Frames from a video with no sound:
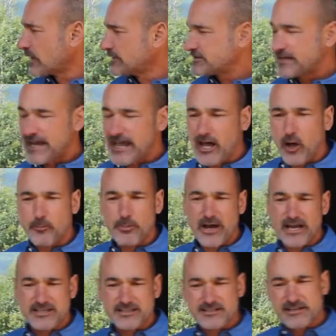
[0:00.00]
To help
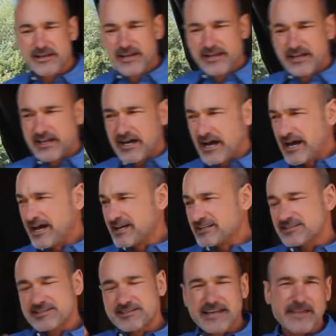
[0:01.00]
us
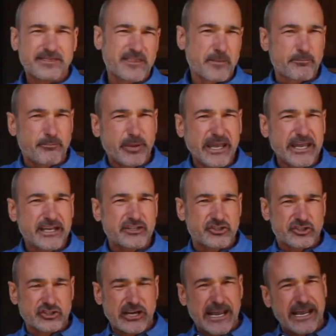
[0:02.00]
set the
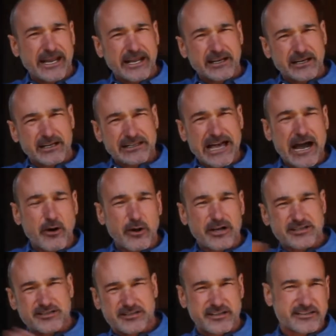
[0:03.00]
pitch and allow
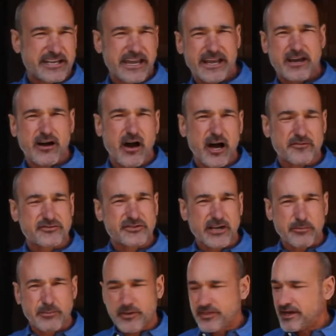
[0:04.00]
us to take off
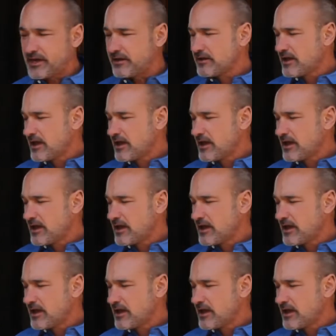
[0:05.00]
some of the